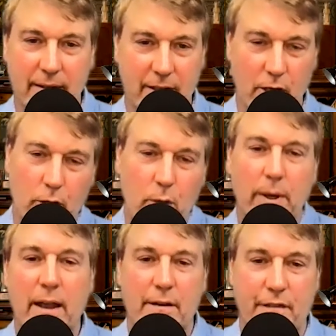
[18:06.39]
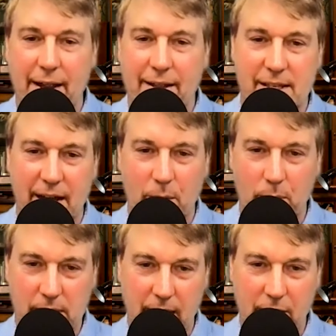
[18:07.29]
You know, you and I are friends, and I
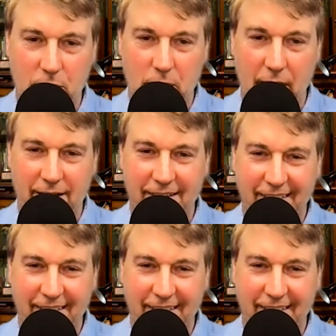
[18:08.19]
always kid you that